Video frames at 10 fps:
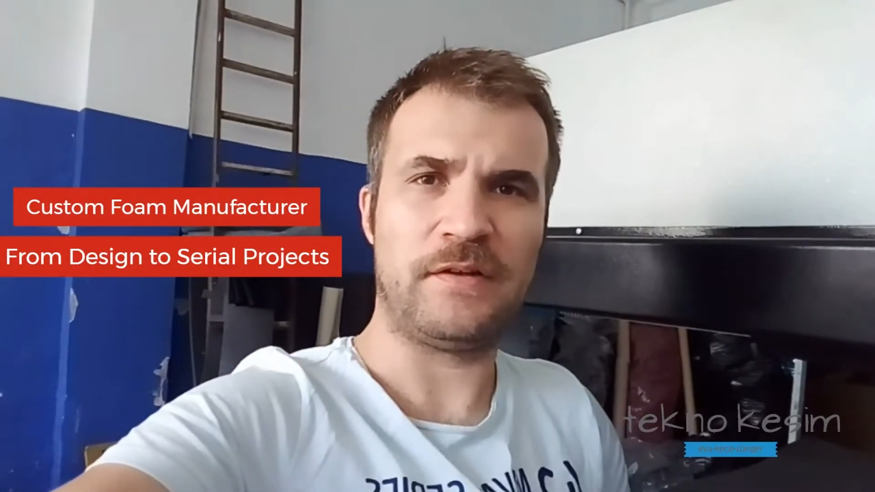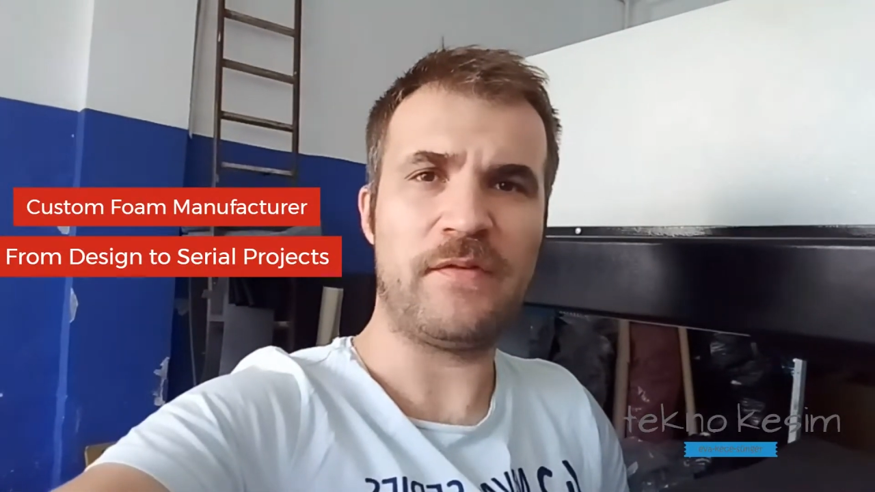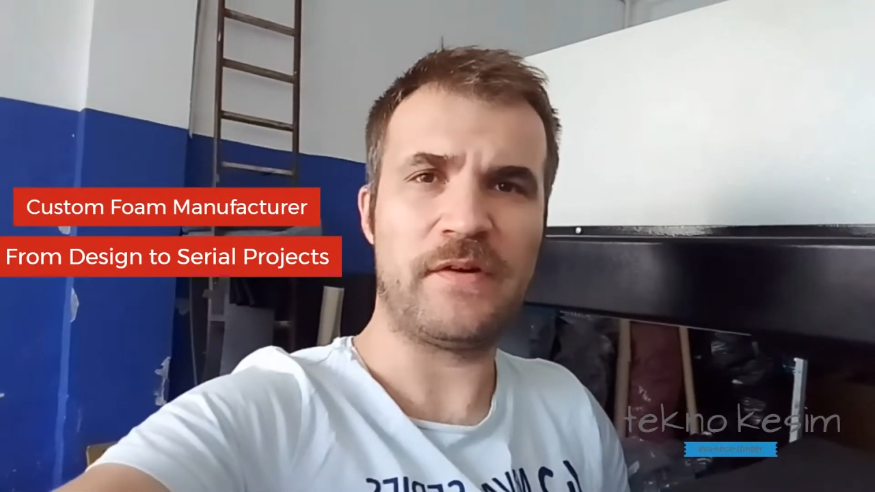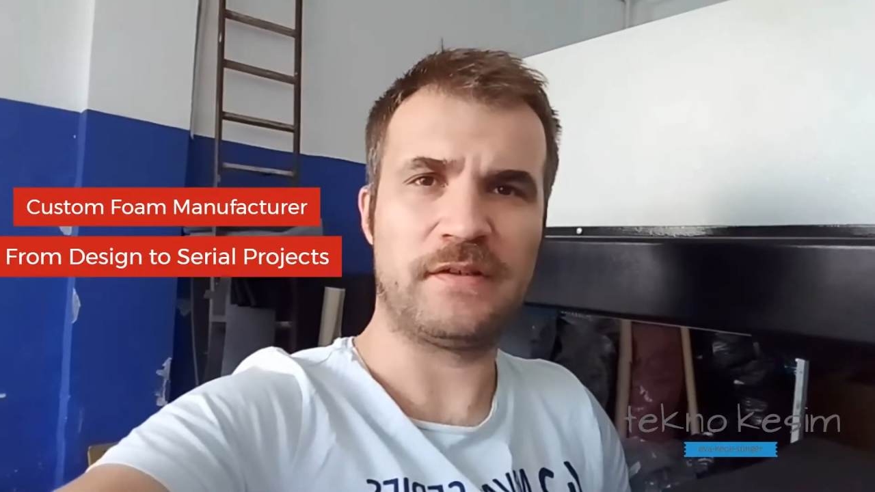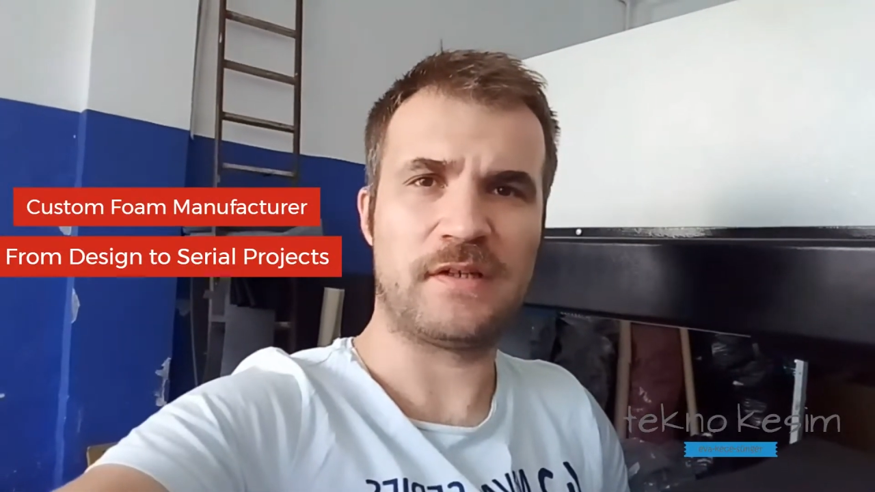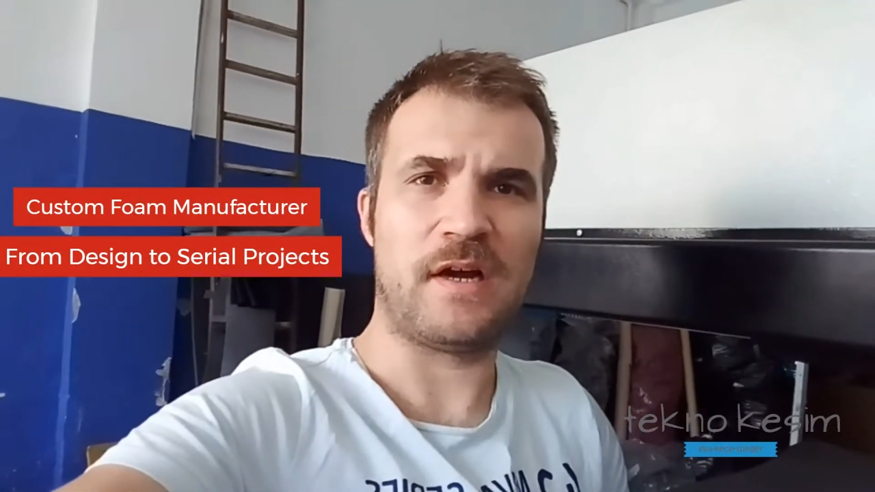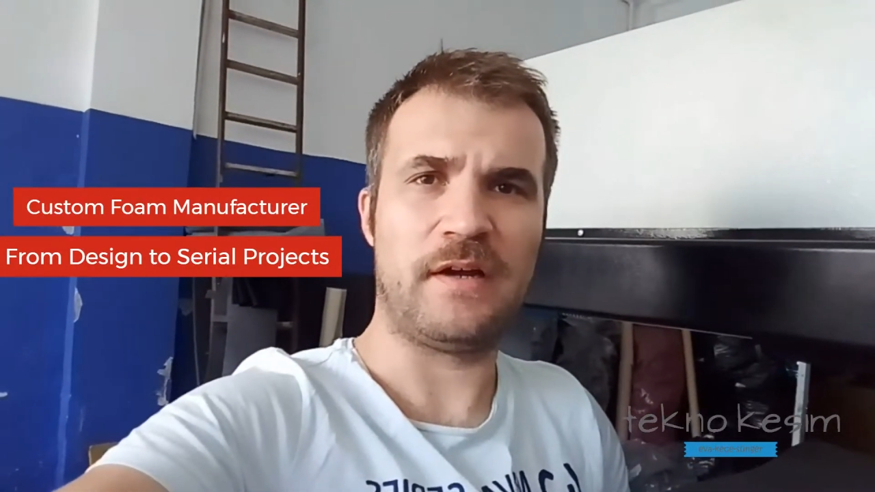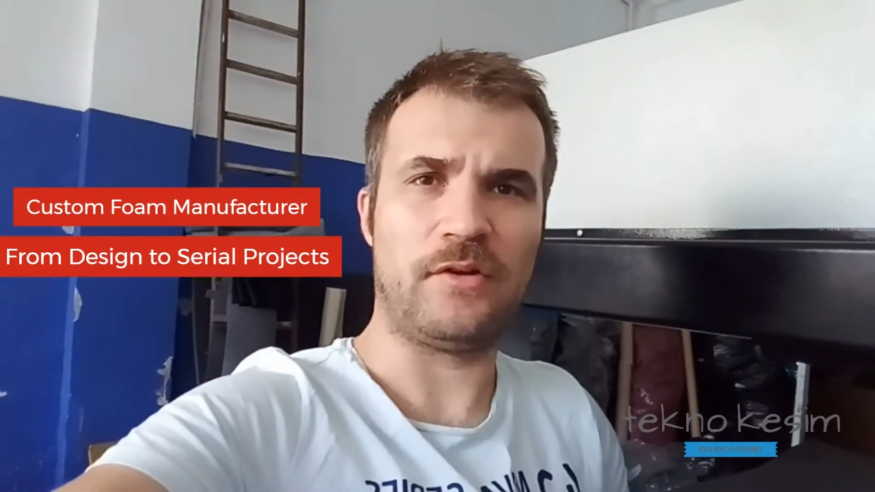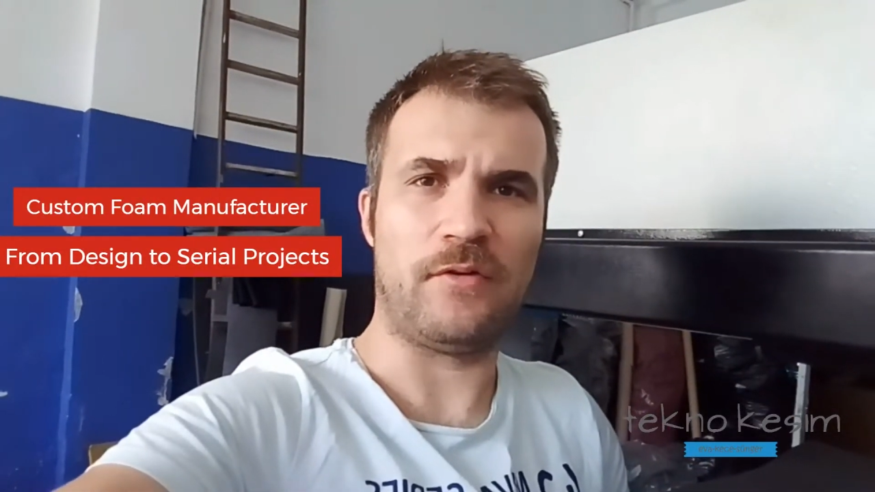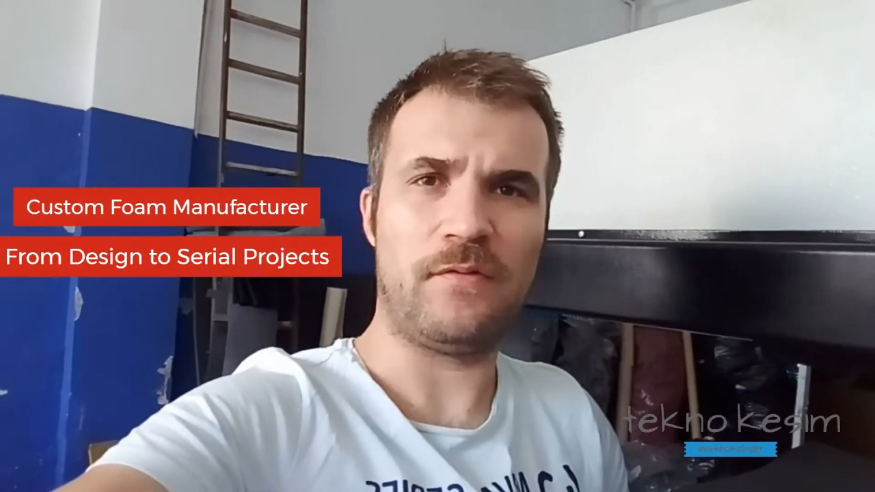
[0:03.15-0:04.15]
different
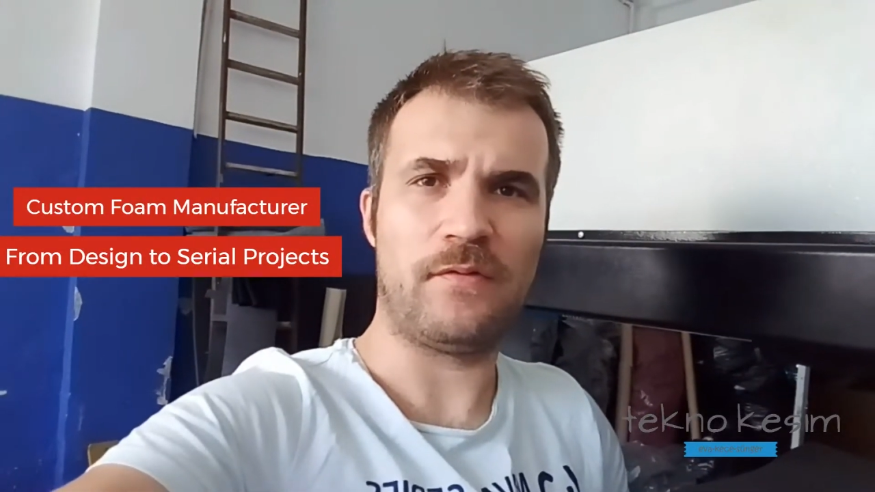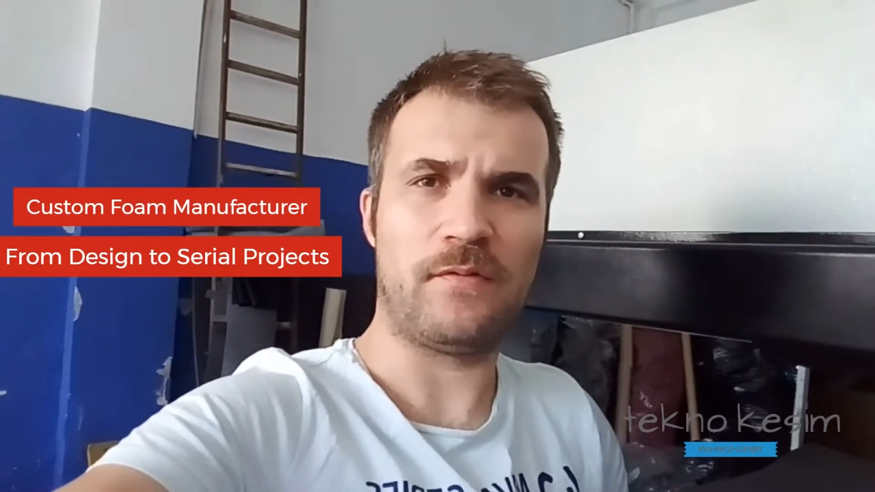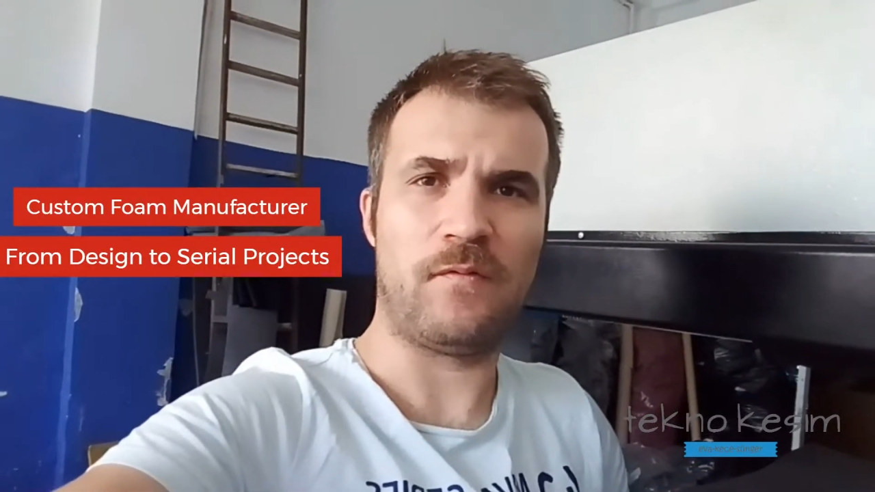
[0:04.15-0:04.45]
kind of